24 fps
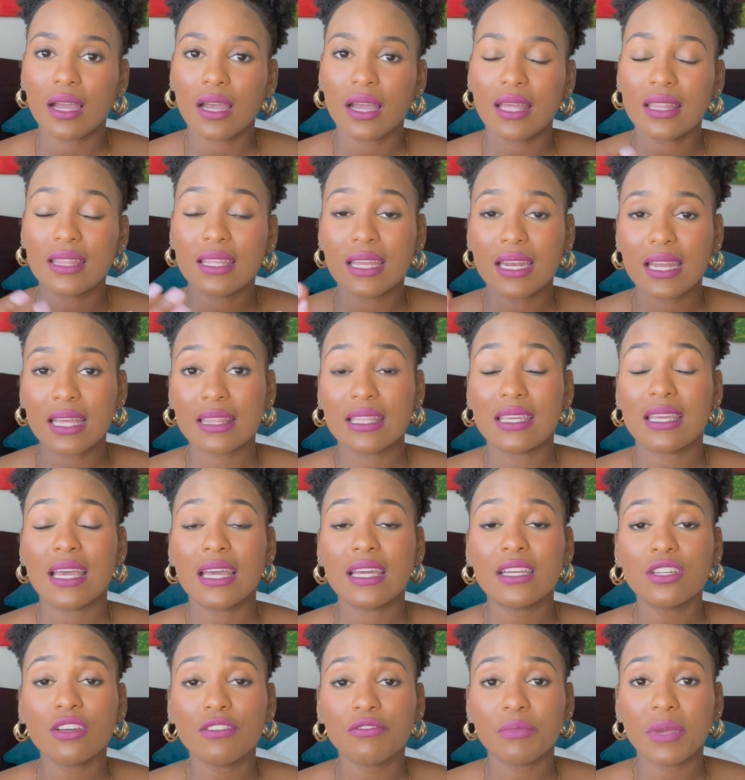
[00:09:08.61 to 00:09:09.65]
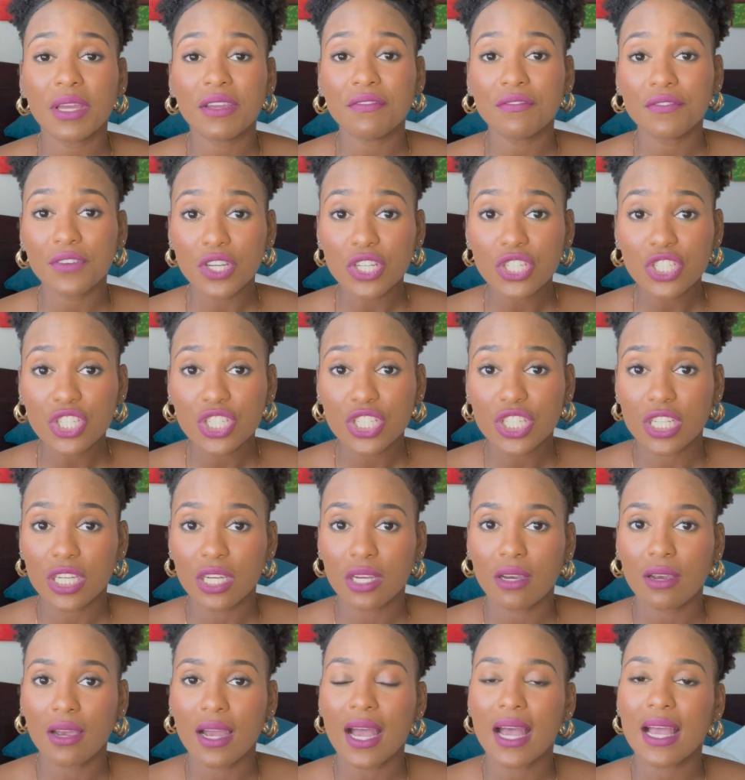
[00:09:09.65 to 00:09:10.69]
And then at the end of my first
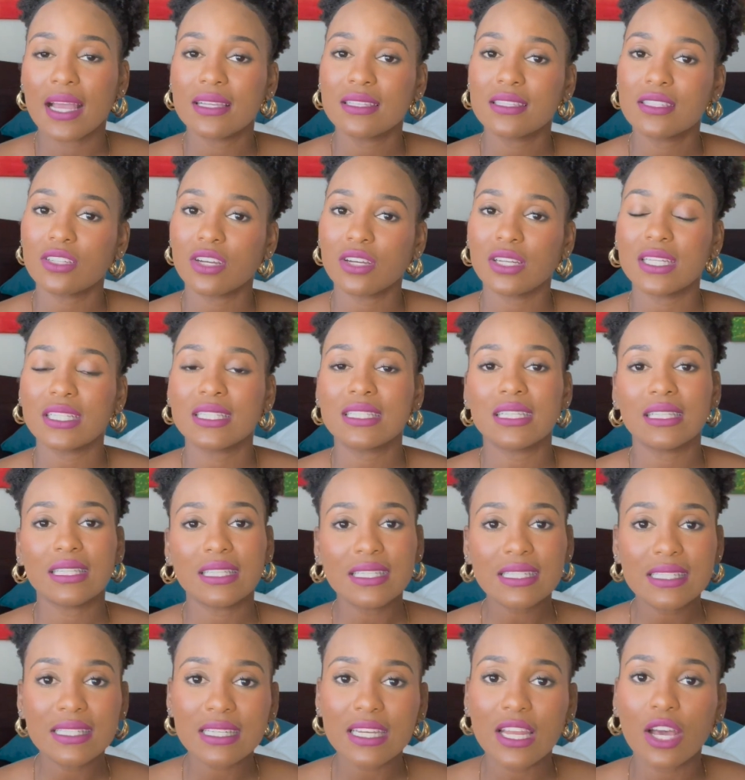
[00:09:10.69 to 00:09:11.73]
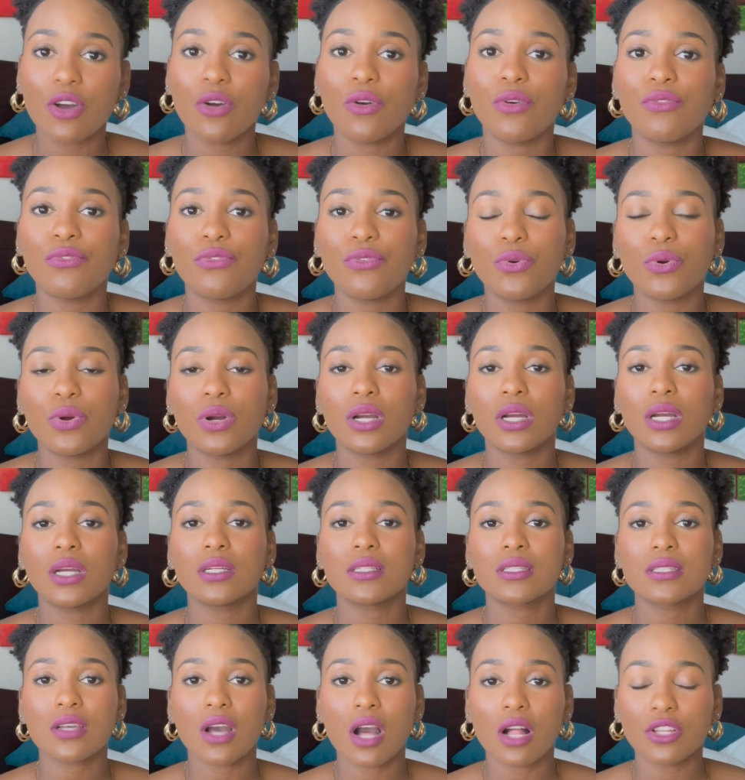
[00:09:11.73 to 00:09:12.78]
year, I started to listen out
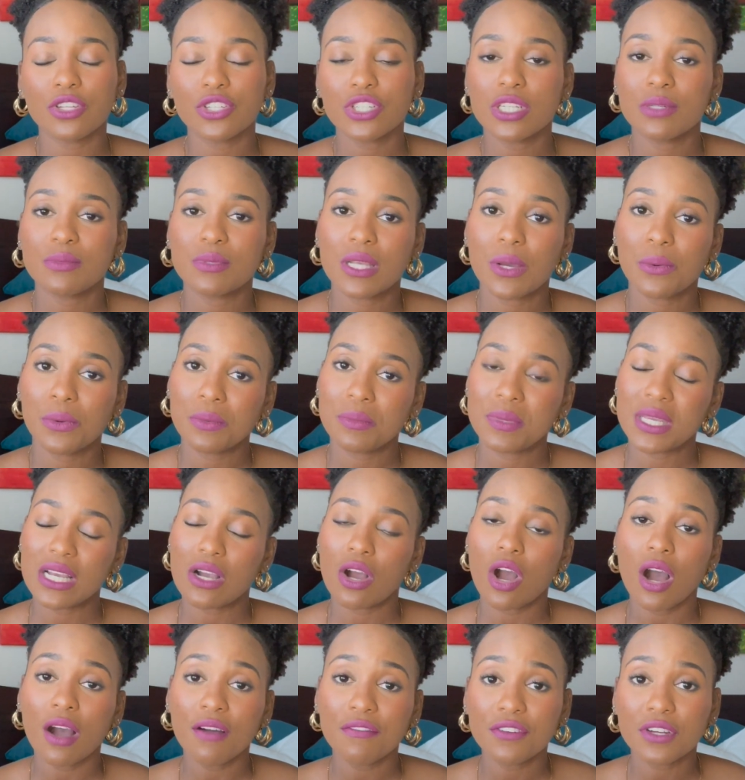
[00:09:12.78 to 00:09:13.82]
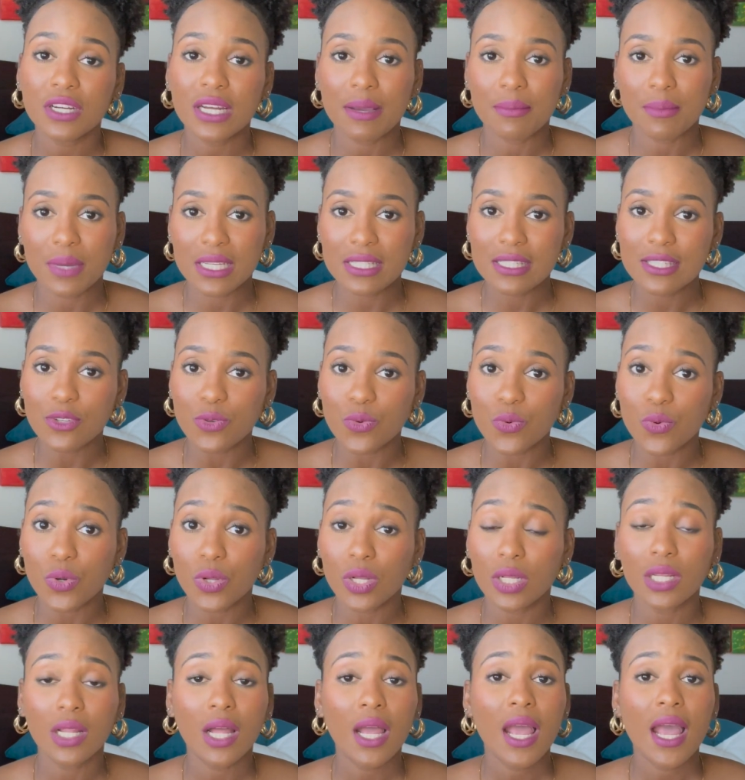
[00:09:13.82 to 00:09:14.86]
for scholarships that were being offered at my
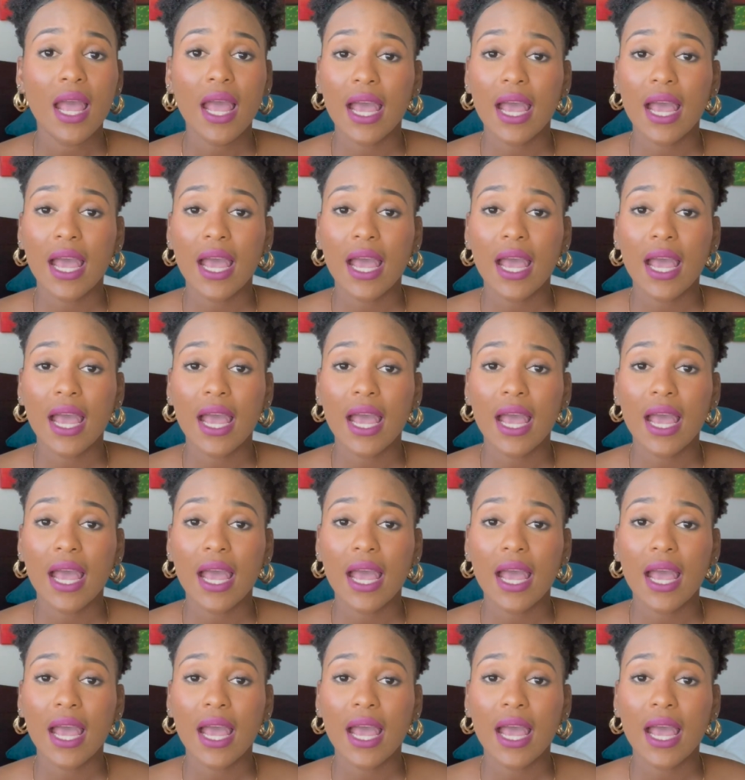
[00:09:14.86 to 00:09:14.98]
school.